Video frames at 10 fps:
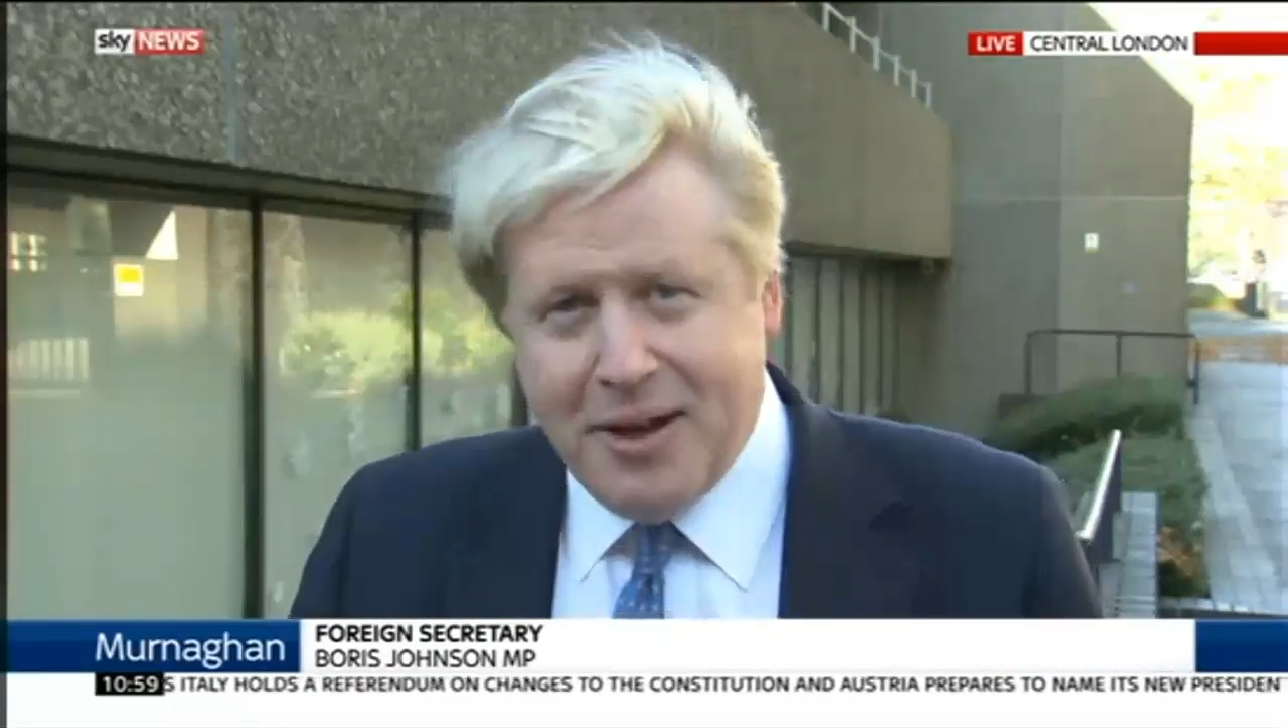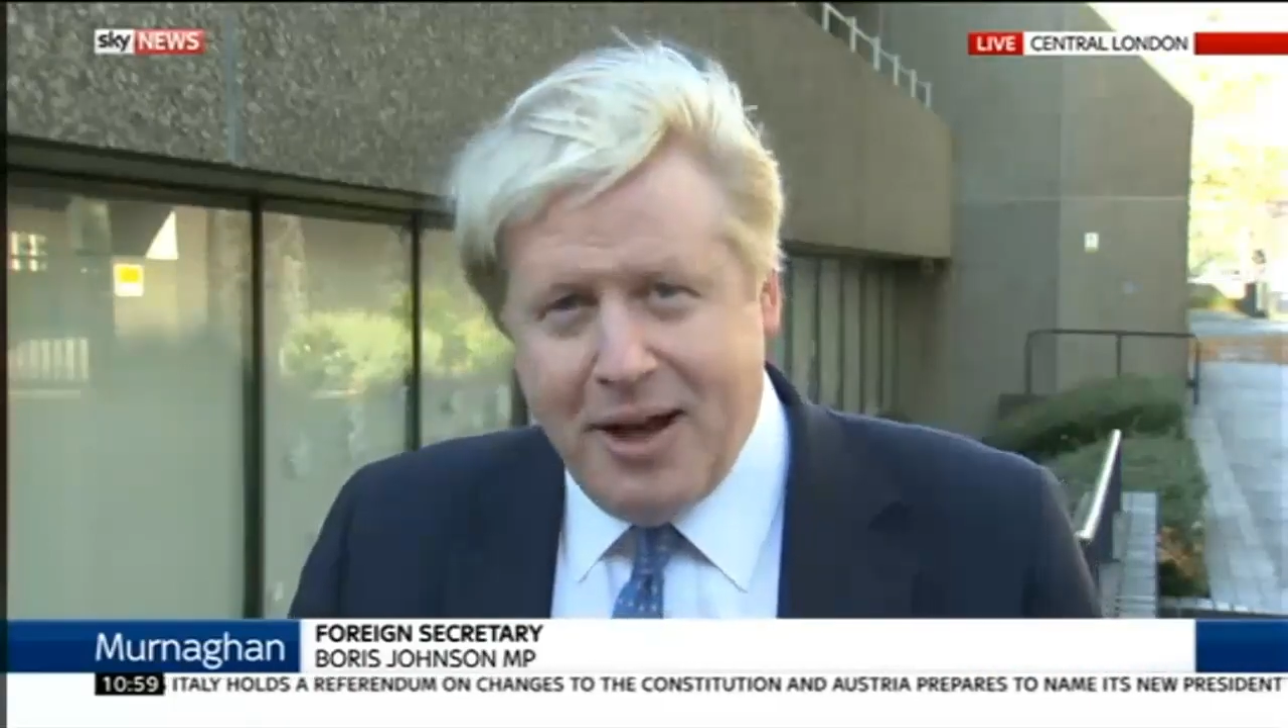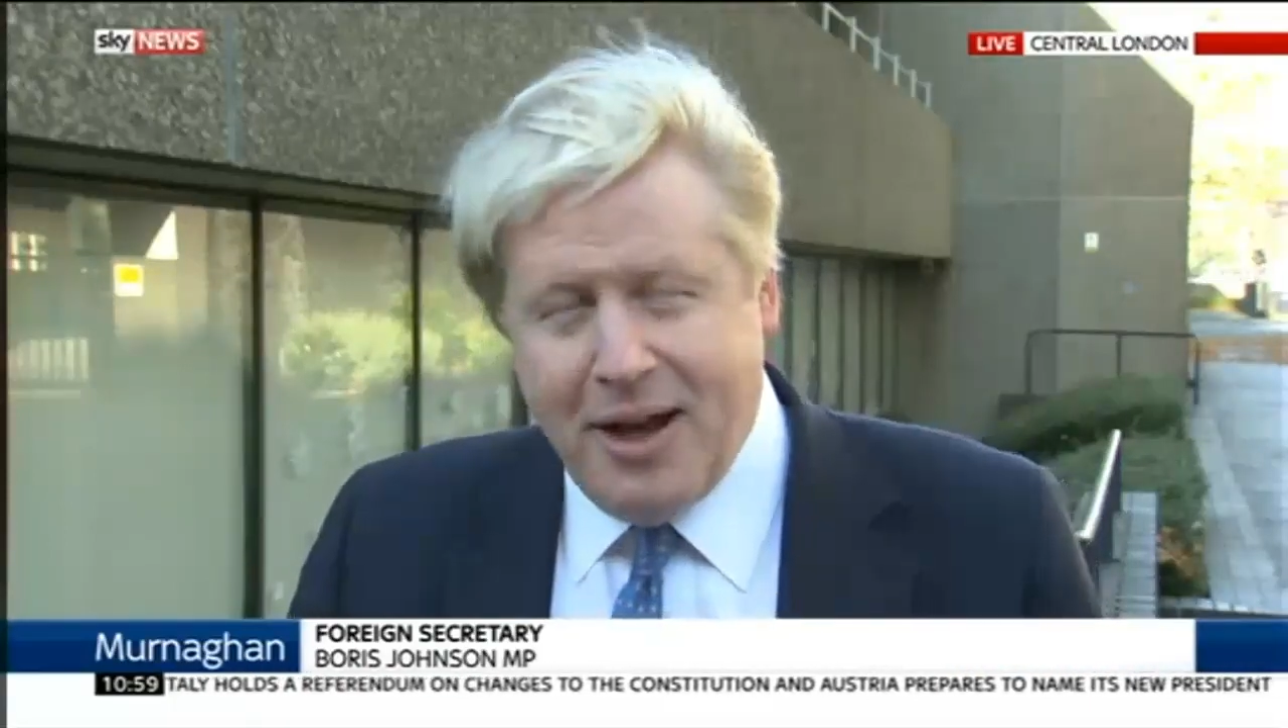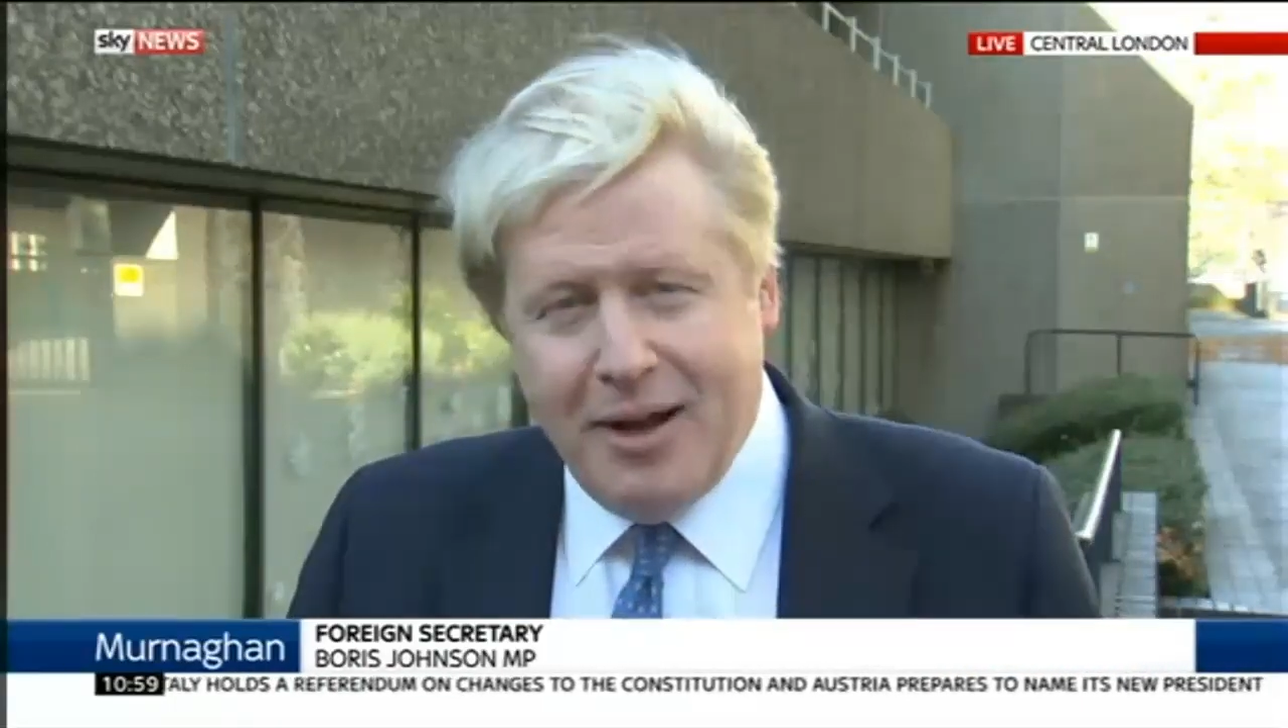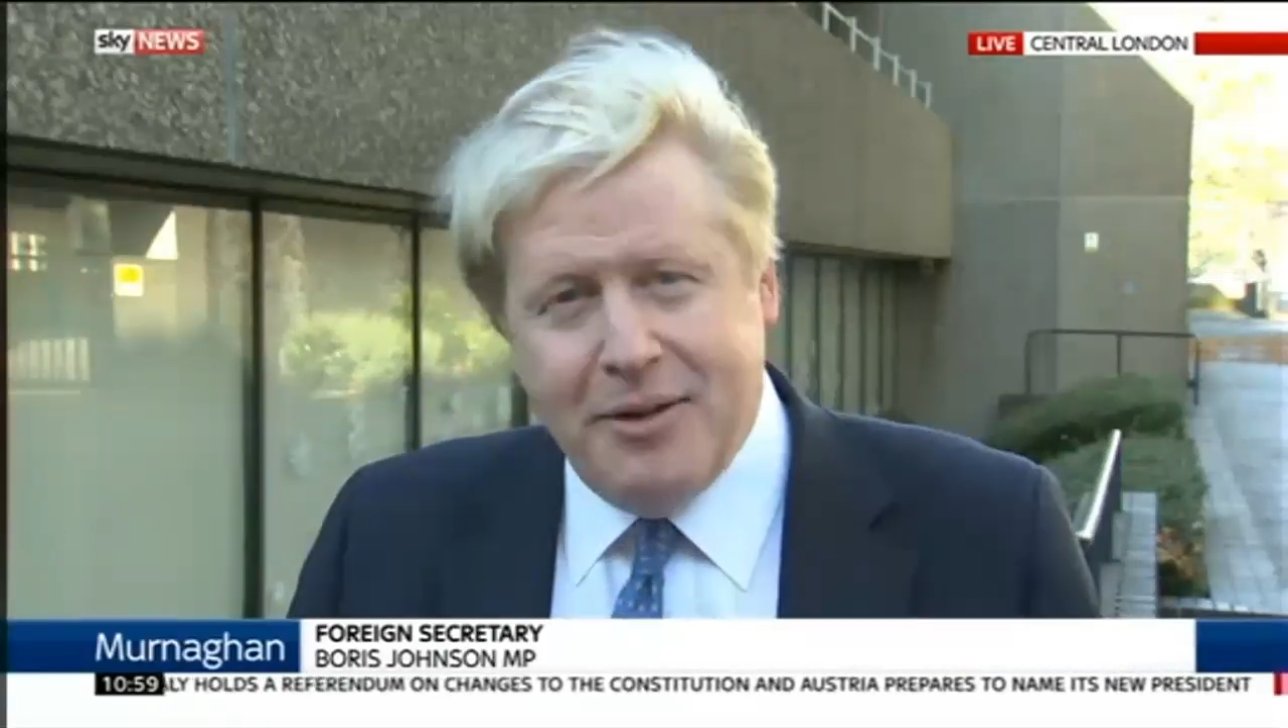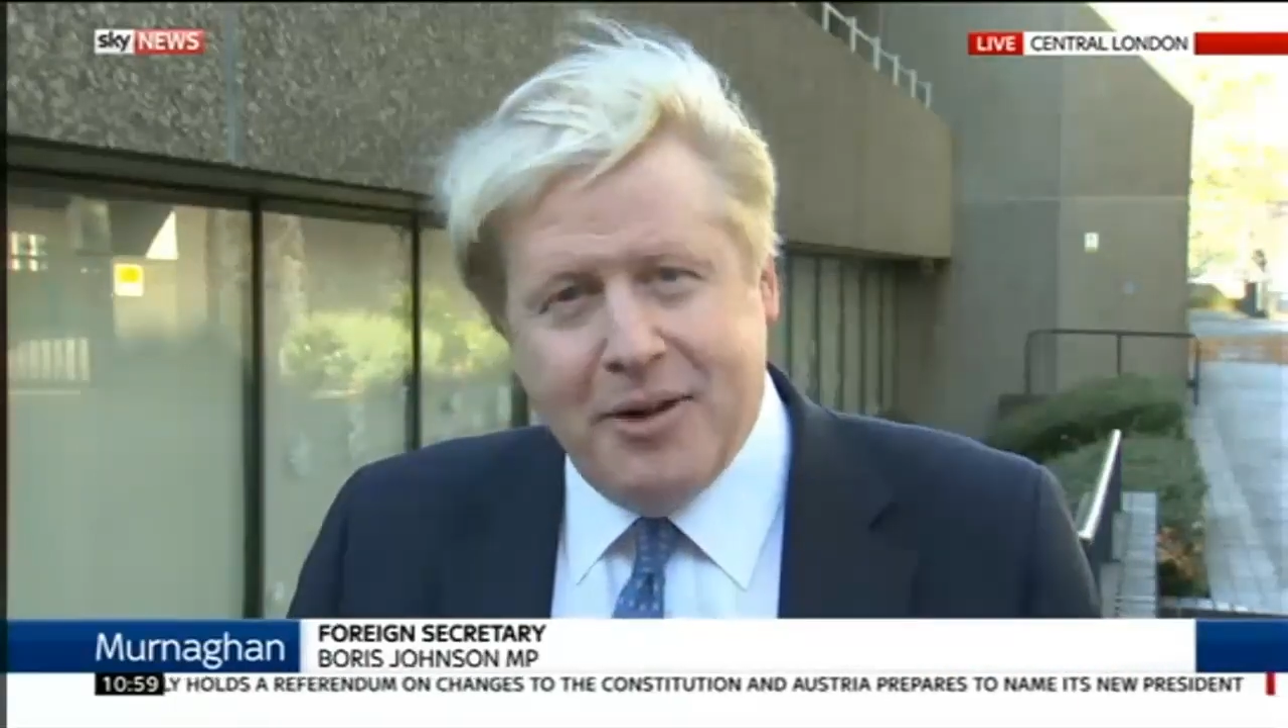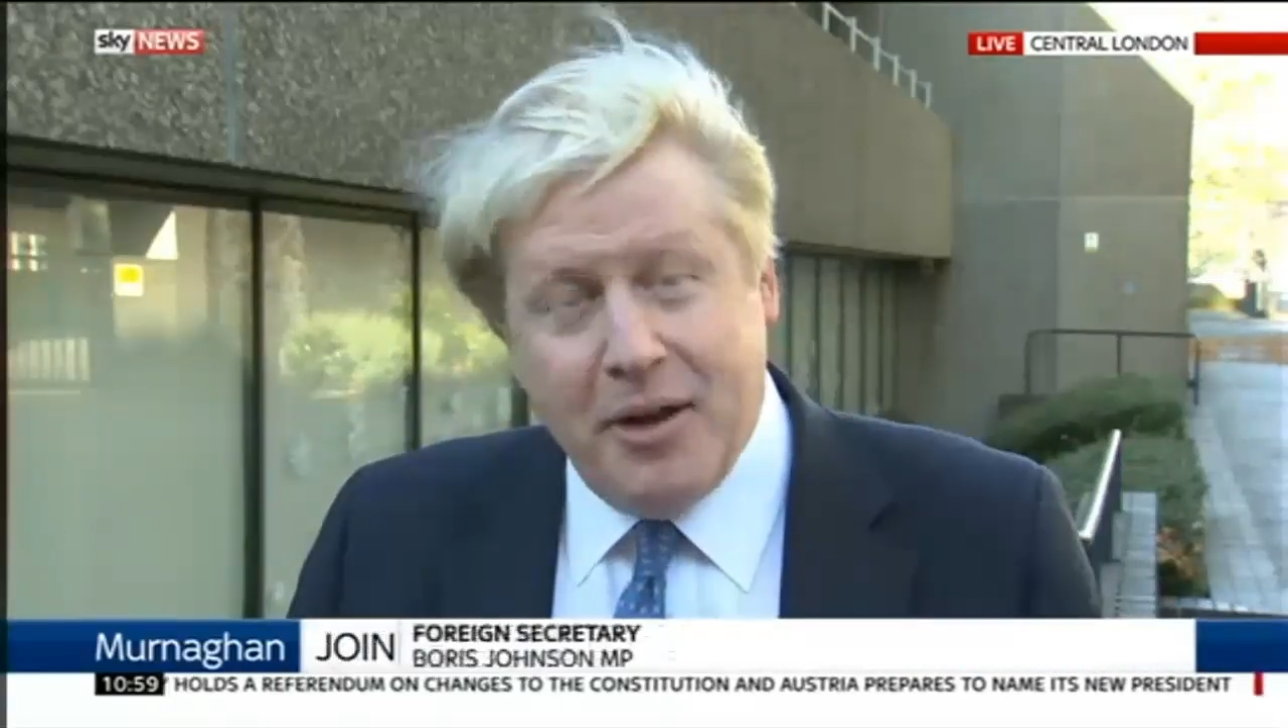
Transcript: Uh, and,